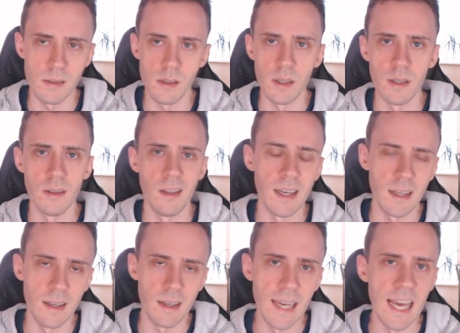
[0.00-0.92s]
in
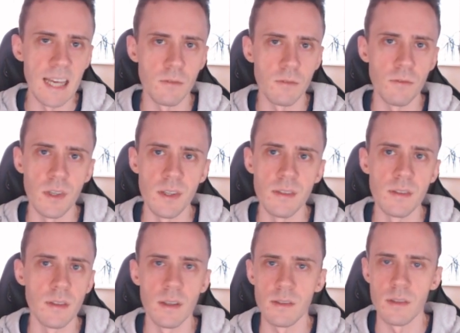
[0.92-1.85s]
like gas fees,
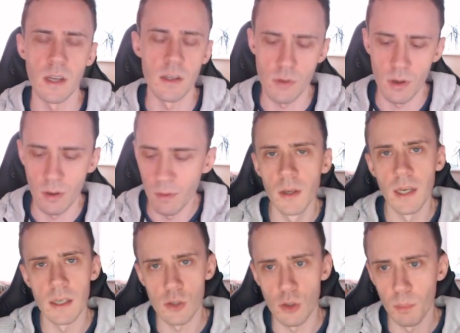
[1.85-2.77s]
etc.
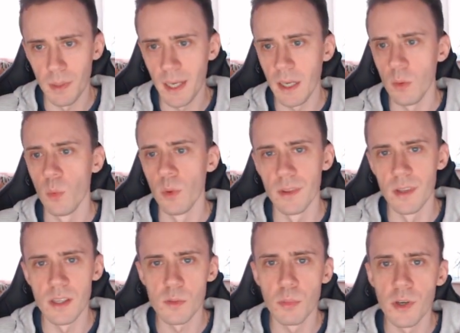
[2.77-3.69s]
Yeah, so play with
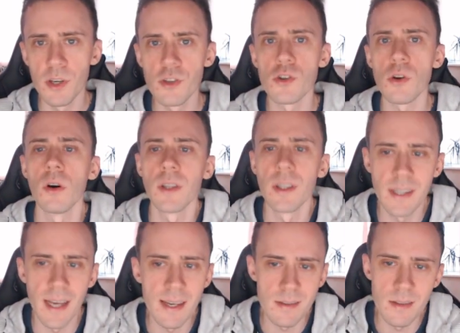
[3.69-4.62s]
this bridge on the
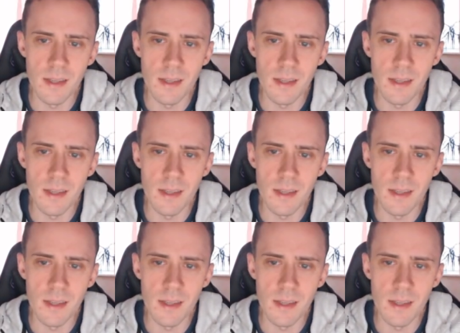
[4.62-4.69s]
test